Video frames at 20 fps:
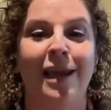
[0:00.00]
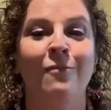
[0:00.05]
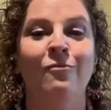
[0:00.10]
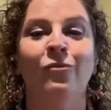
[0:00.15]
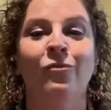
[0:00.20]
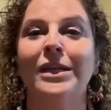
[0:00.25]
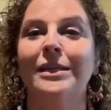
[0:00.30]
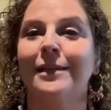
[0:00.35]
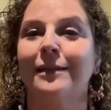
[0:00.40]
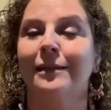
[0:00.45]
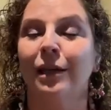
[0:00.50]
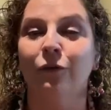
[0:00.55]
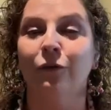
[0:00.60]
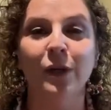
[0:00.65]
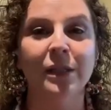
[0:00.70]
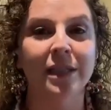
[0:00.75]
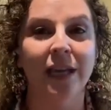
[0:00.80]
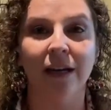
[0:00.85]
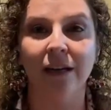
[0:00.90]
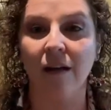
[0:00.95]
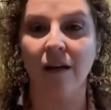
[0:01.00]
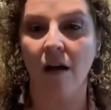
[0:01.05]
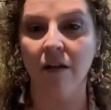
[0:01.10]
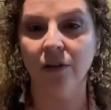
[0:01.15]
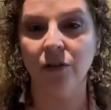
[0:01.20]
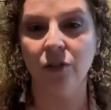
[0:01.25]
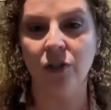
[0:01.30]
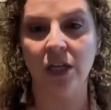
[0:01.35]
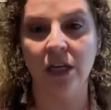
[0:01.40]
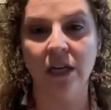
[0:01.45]
same risk, different
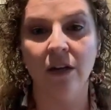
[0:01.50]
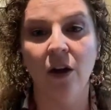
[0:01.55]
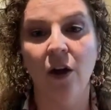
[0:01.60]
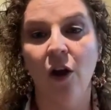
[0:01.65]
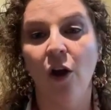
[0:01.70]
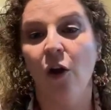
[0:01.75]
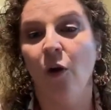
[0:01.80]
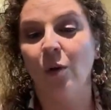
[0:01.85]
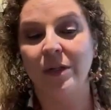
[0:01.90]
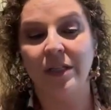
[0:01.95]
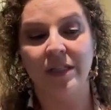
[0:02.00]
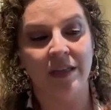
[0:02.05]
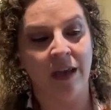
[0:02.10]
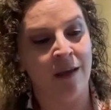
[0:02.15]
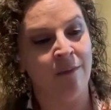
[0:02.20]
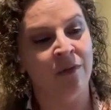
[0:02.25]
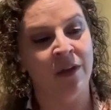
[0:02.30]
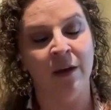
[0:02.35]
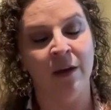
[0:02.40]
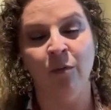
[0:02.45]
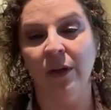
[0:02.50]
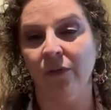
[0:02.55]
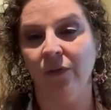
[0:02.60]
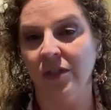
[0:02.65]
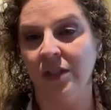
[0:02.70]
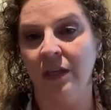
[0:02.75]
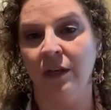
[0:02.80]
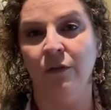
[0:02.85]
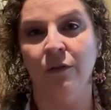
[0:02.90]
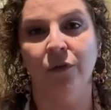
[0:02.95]
technology, or same thing
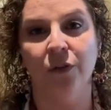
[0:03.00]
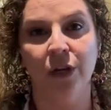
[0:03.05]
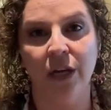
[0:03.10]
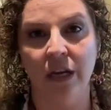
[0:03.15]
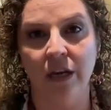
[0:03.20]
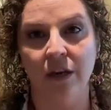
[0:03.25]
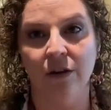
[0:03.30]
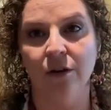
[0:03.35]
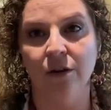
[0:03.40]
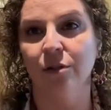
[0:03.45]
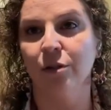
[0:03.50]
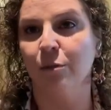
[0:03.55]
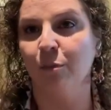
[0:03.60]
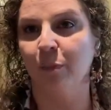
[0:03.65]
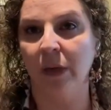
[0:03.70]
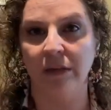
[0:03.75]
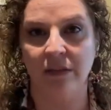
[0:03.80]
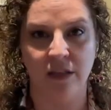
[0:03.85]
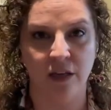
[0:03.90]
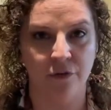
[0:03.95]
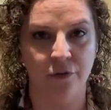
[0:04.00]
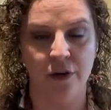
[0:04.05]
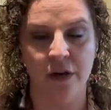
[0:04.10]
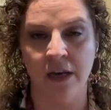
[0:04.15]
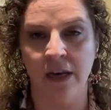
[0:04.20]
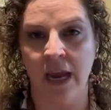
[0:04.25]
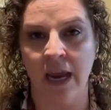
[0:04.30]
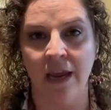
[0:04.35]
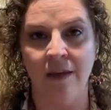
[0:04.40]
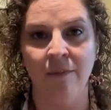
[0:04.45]
we've seen for years, but
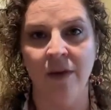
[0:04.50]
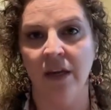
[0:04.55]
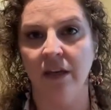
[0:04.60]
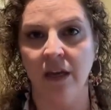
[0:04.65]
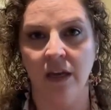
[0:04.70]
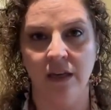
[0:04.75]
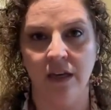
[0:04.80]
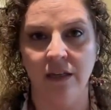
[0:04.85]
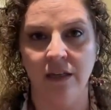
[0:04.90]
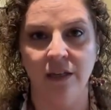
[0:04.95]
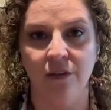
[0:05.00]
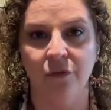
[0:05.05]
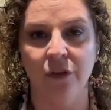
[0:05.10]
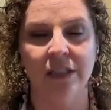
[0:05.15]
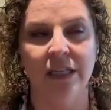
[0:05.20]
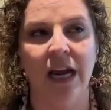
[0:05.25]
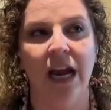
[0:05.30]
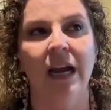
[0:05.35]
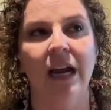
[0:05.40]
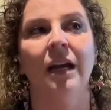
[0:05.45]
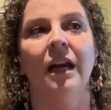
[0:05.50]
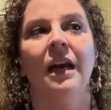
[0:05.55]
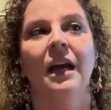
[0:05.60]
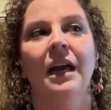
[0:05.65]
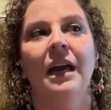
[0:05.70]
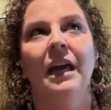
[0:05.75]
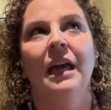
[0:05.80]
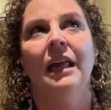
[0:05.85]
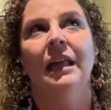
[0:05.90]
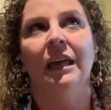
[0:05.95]
different name and in a different tech.
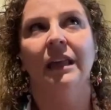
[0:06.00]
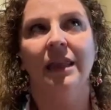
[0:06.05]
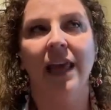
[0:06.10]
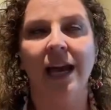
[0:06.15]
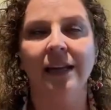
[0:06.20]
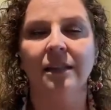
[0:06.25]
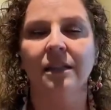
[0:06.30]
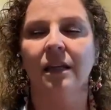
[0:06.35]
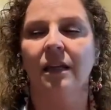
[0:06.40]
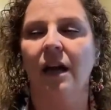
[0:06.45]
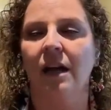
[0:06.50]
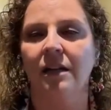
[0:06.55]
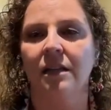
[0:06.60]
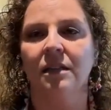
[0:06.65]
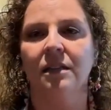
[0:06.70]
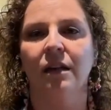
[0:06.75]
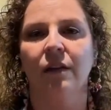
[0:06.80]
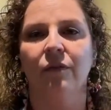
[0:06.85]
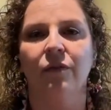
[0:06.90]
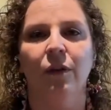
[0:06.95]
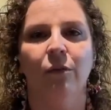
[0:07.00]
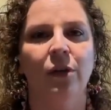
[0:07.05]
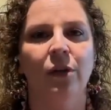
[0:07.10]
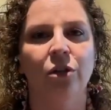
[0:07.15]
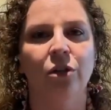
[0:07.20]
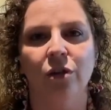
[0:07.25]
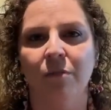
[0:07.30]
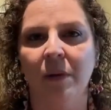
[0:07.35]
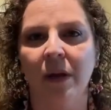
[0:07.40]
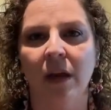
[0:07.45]
Like, that's the kind of stuff that we
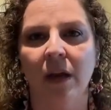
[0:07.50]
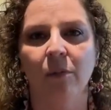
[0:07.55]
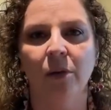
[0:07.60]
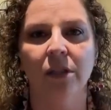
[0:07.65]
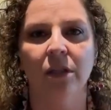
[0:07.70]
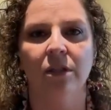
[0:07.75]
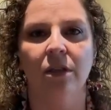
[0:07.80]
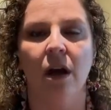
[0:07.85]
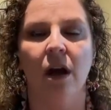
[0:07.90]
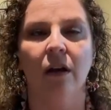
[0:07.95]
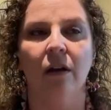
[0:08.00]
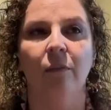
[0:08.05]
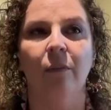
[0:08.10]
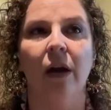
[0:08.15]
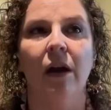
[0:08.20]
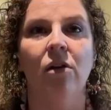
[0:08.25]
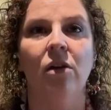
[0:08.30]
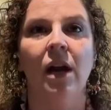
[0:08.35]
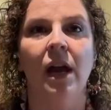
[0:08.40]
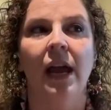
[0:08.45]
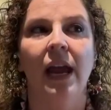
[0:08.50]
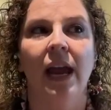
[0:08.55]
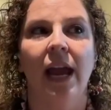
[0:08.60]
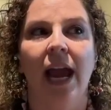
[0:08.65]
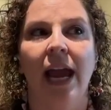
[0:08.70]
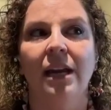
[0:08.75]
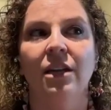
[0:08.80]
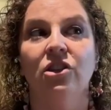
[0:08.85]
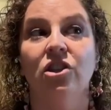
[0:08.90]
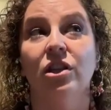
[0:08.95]
should be able to talk about.
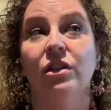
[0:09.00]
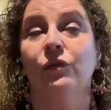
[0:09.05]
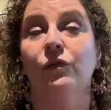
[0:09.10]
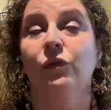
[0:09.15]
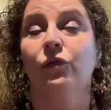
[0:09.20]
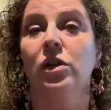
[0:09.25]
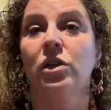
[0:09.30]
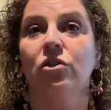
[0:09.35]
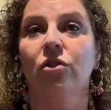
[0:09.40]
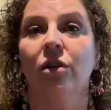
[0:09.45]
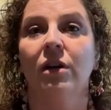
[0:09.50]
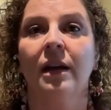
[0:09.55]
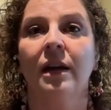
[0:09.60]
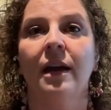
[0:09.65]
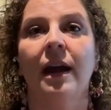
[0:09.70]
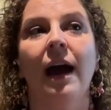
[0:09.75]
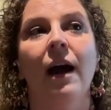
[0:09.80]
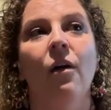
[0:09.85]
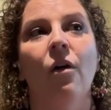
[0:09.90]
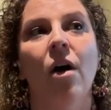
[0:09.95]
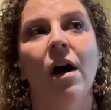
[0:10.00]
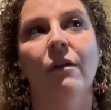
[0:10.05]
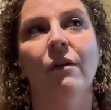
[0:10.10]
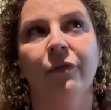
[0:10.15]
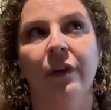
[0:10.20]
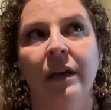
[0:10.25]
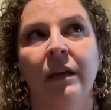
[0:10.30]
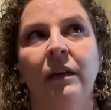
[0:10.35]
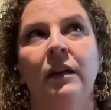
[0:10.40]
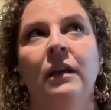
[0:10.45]
And it's just frustrating how
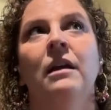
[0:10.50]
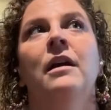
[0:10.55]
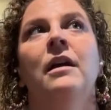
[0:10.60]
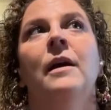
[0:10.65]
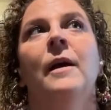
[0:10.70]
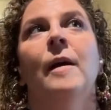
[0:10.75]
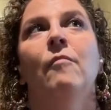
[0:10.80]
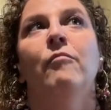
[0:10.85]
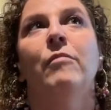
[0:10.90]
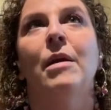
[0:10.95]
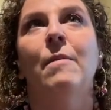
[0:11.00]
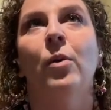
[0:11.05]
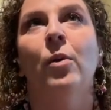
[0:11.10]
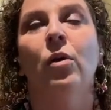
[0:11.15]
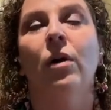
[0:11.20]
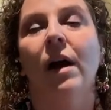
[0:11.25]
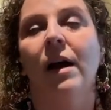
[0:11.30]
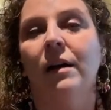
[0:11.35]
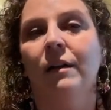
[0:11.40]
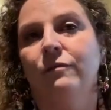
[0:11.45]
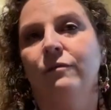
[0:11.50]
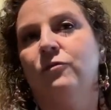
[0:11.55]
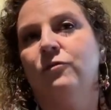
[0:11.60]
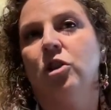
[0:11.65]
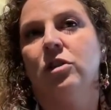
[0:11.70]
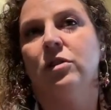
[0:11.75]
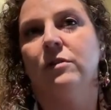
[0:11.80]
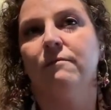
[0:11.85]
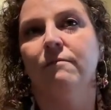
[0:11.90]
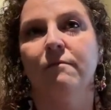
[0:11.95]
often people kind of
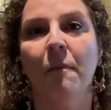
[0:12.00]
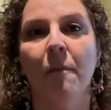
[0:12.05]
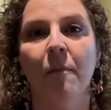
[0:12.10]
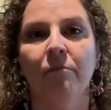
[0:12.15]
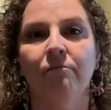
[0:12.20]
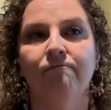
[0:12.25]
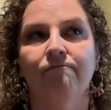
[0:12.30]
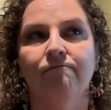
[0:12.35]
just